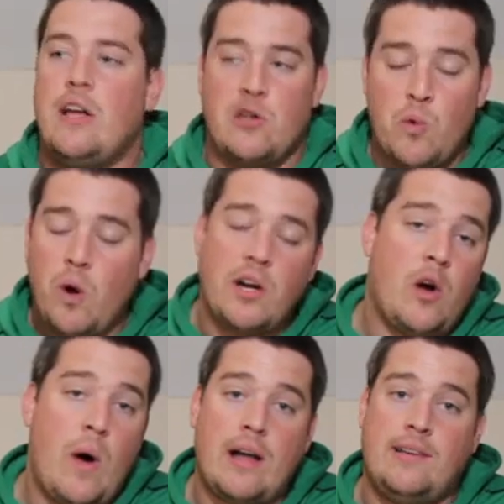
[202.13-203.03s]
You want to
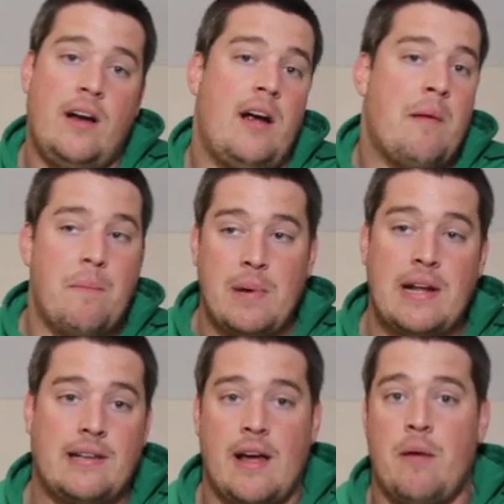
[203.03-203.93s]
go out there and
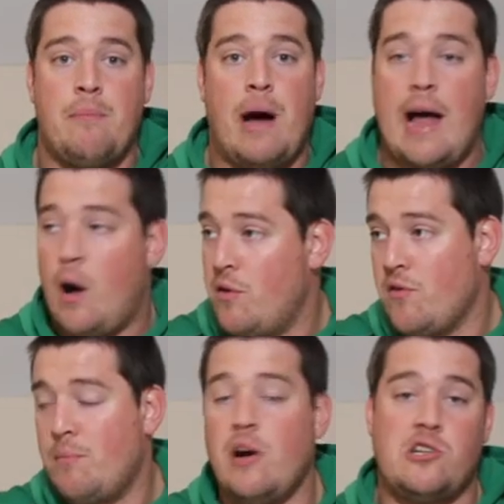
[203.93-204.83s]
beat them by
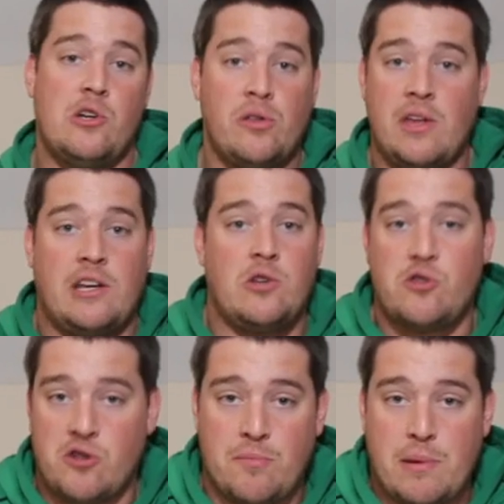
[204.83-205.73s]
however much you think you
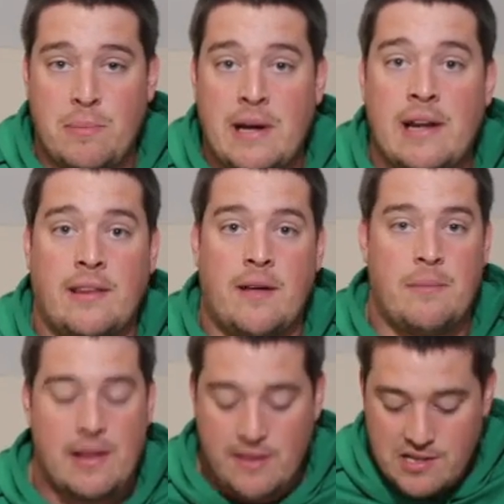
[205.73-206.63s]
should be beating
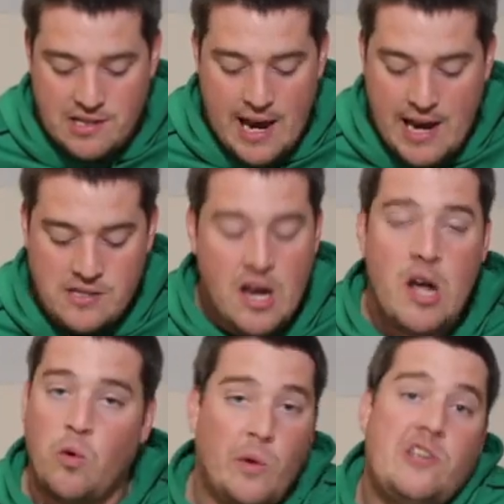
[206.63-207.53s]
them. In this case,
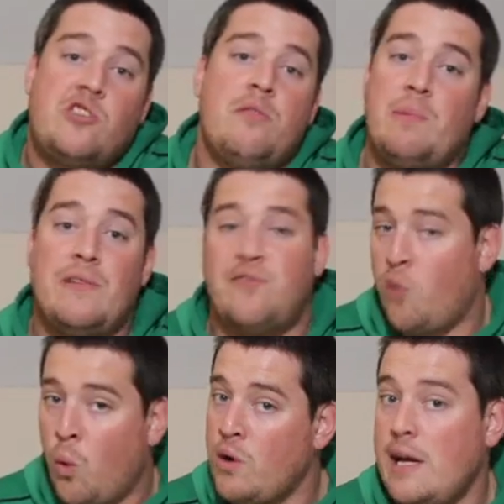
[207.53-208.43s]
we should be
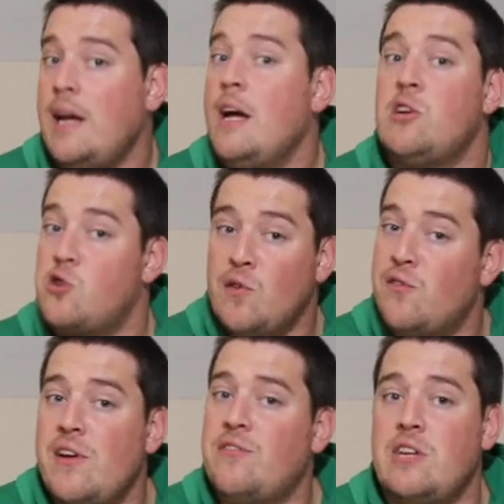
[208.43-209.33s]
40 to
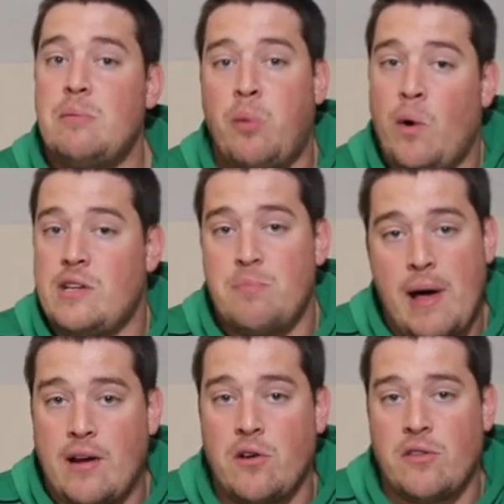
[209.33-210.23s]
50 points
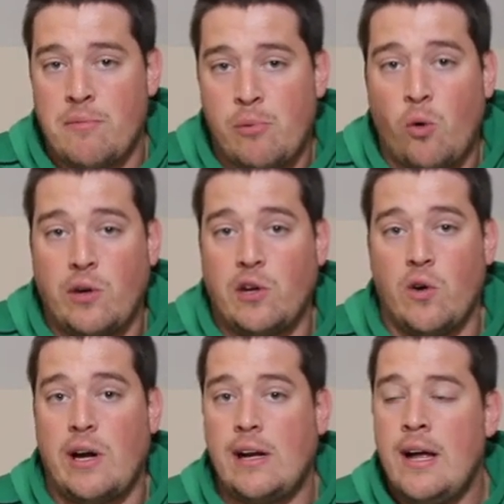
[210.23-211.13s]
better than Bowling
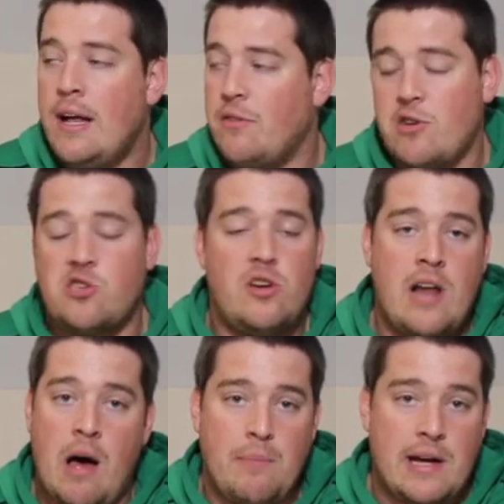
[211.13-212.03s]
Green. This should
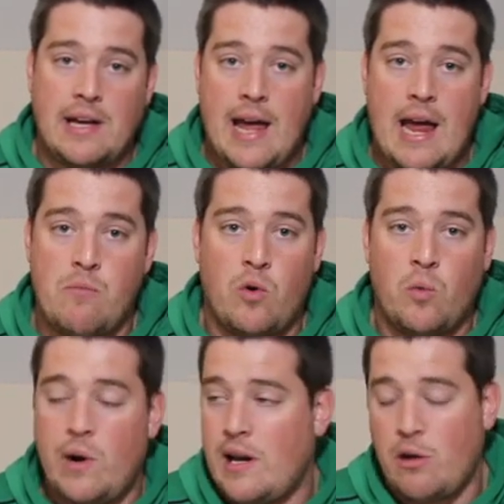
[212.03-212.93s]
not be a game we're
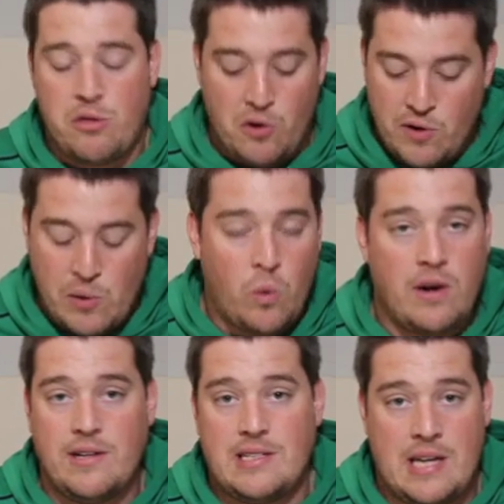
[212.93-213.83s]
winning
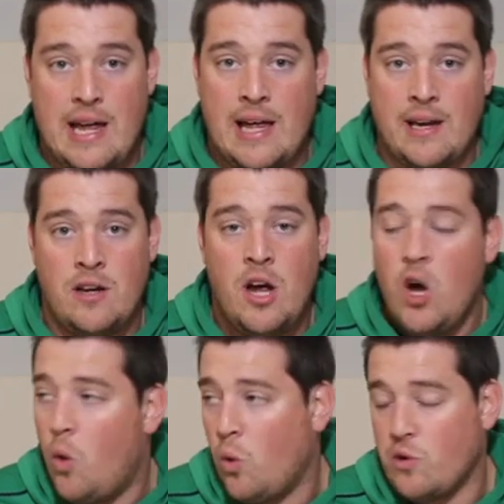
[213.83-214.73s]
31-10
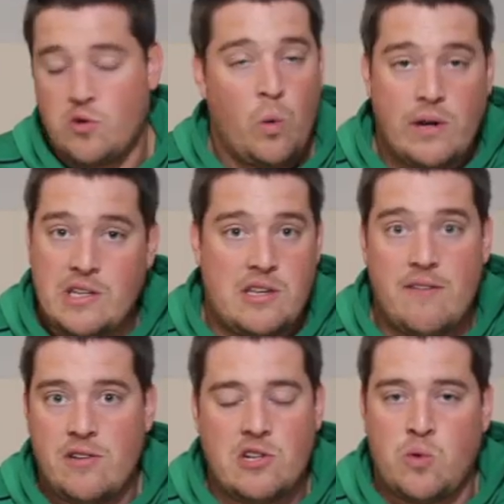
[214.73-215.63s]
or
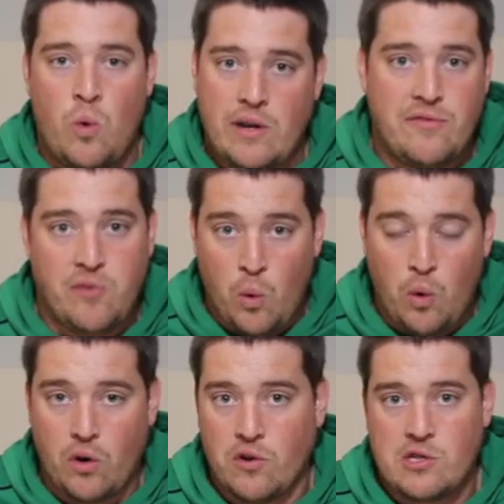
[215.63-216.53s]
27-24
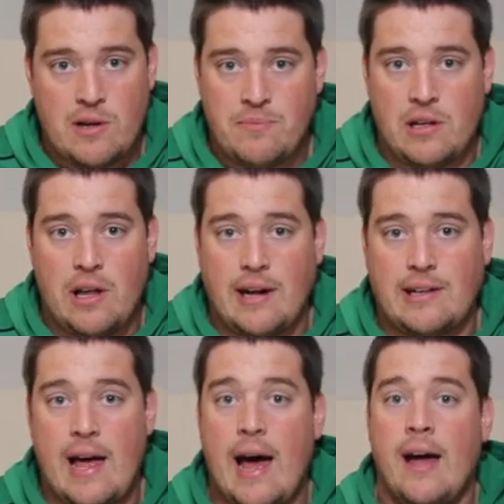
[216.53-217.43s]
or something like
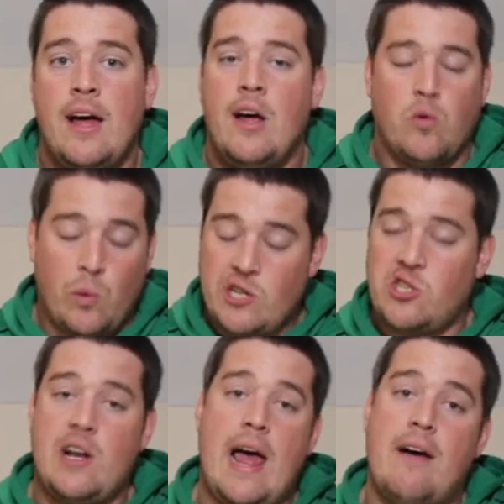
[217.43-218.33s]
that. We
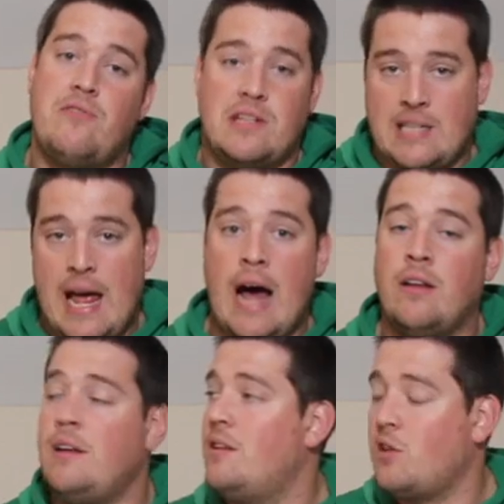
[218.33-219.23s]
should have the
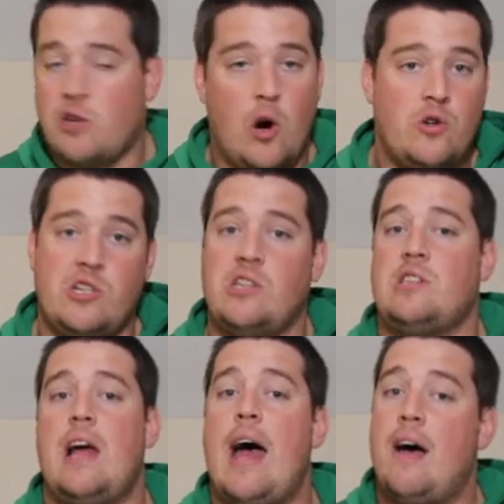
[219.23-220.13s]
talent, the coaching
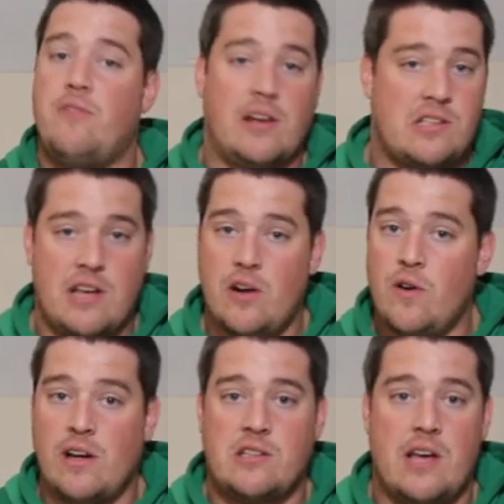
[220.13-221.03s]
staff,
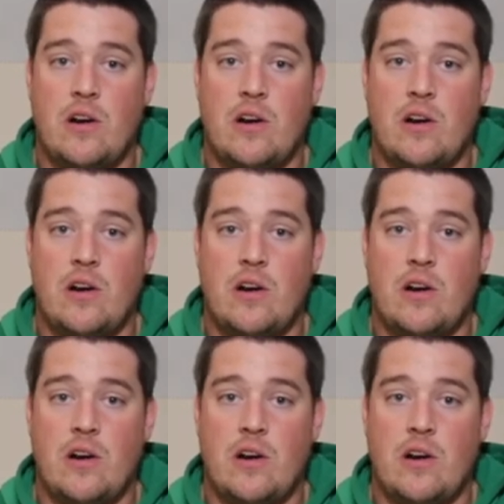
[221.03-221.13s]
etc.,